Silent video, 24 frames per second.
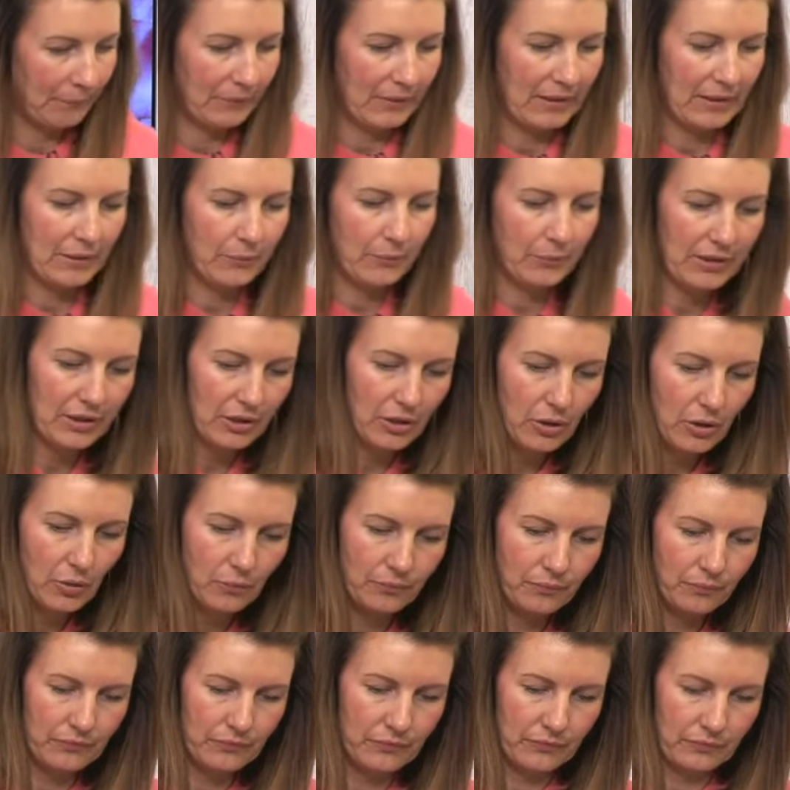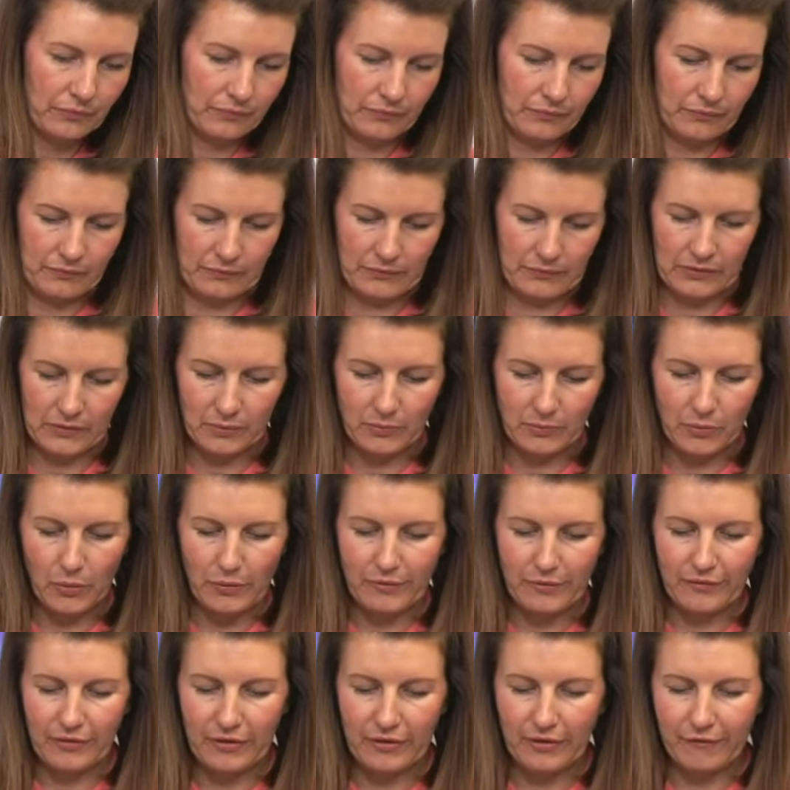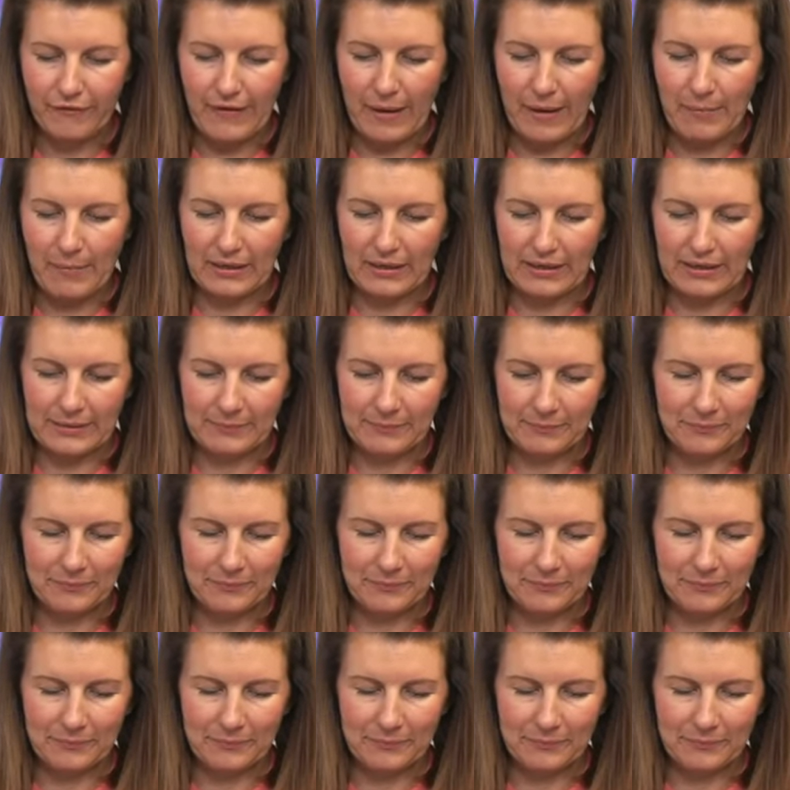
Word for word: Here we go. So I'm going for the family.